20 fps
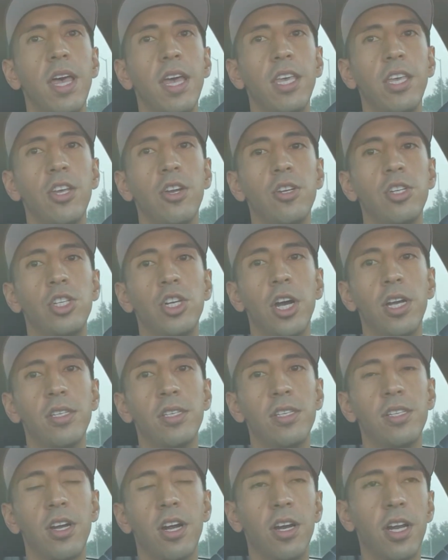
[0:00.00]
like, you're
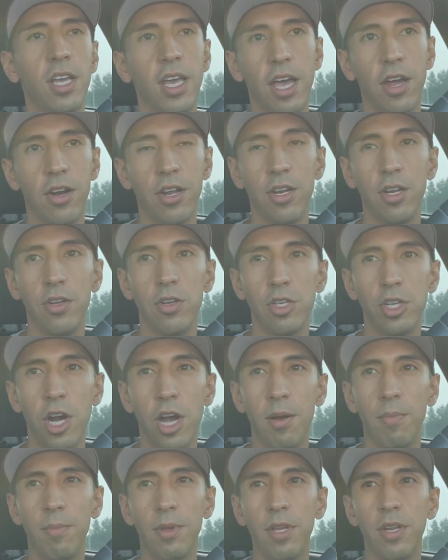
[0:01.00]
just starting out a new
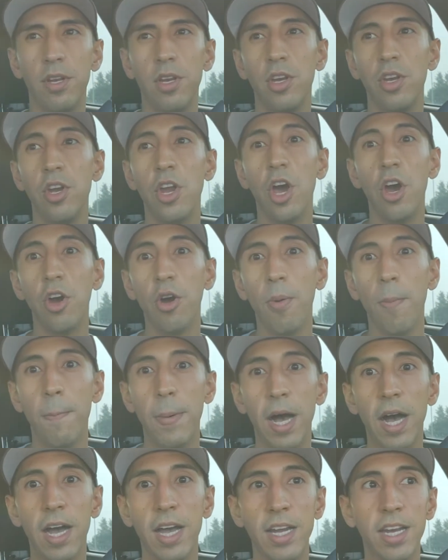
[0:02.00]
job?
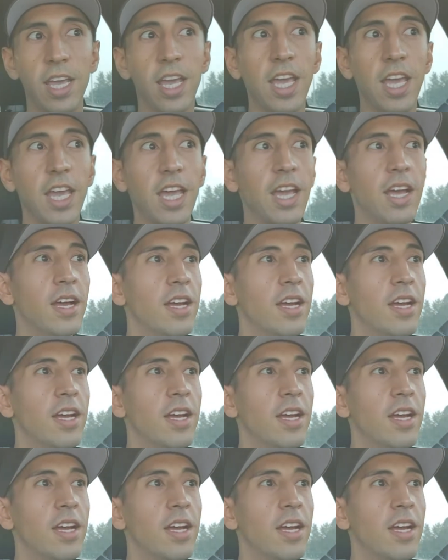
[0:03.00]
Nobody.